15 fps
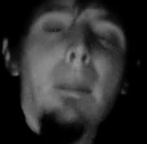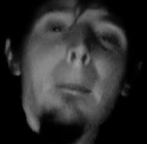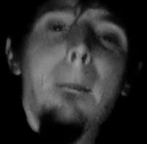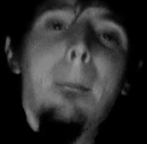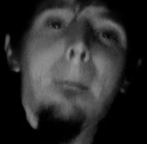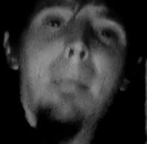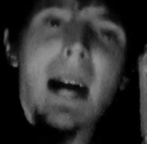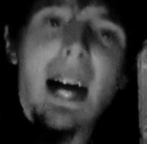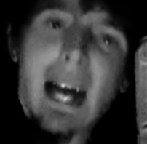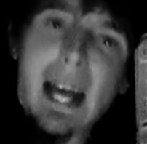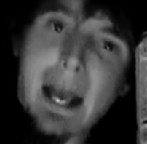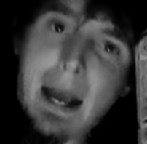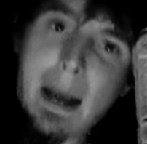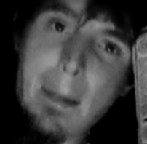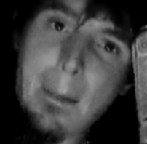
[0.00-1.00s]

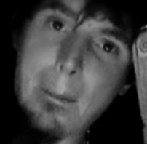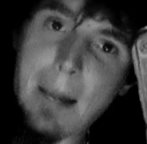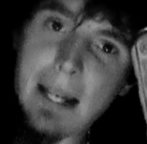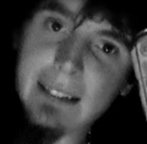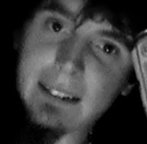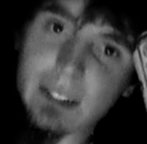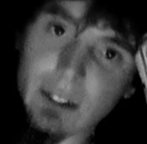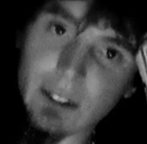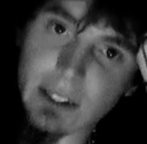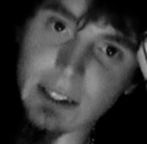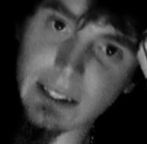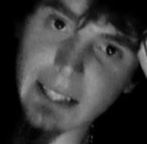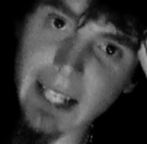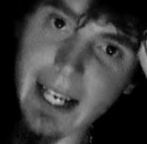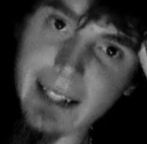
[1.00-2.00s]
my mental
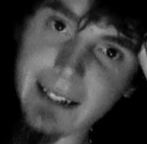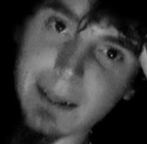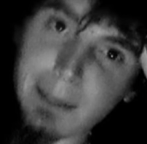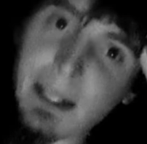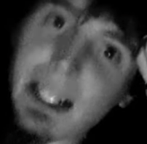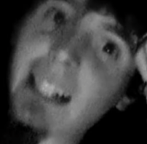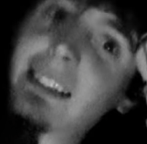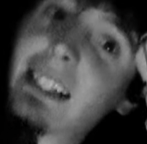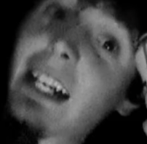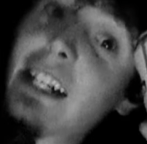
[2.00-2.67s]
state because I